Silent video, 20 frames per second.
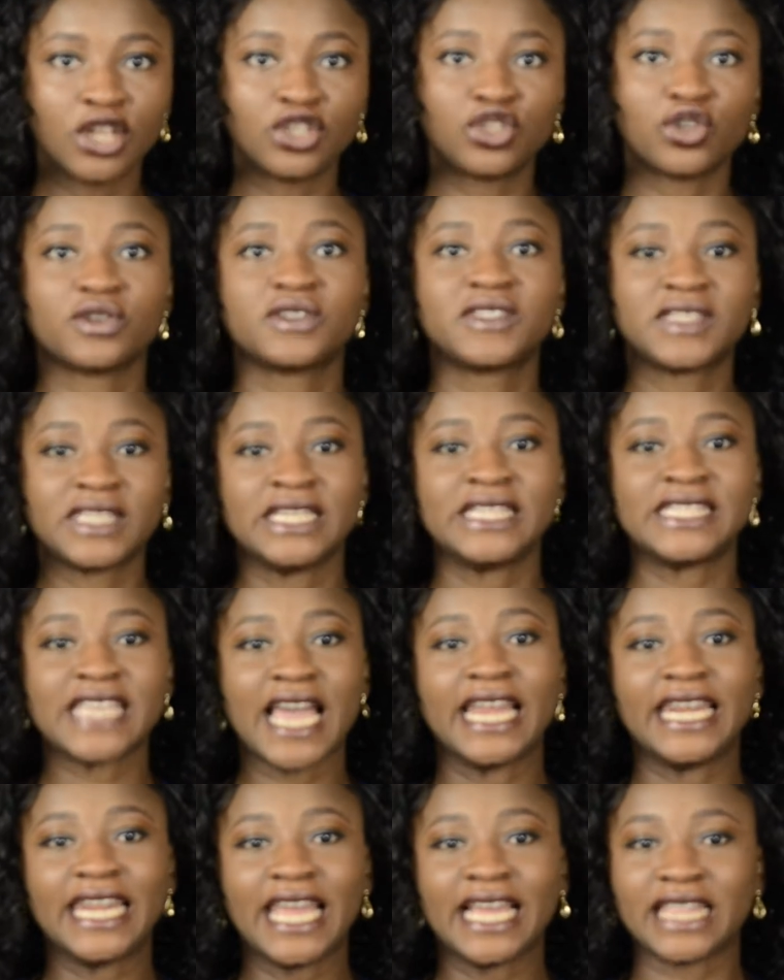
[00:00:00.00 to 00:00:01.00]
those things
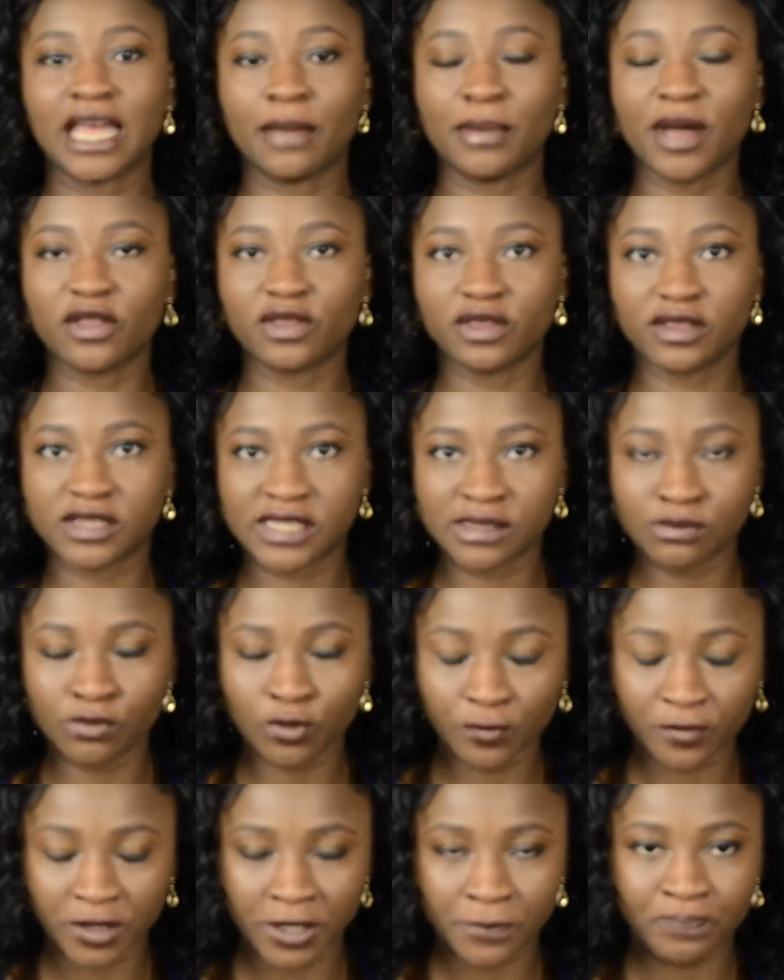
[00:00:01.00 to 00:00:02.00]
I like about this
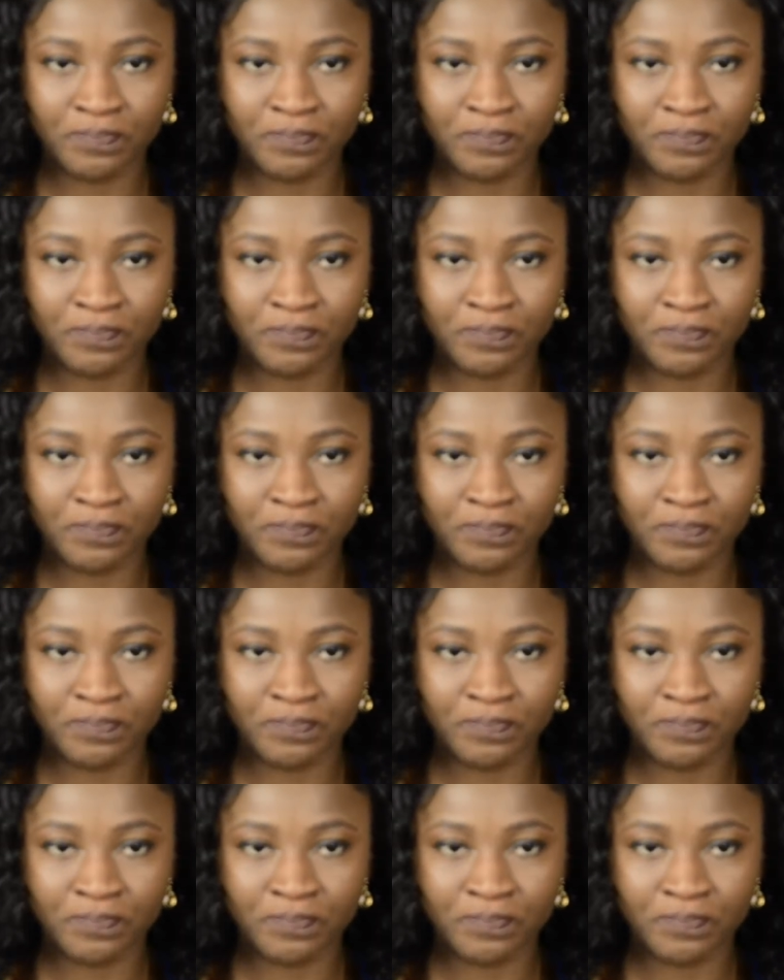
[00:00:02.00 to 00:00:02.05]
movie.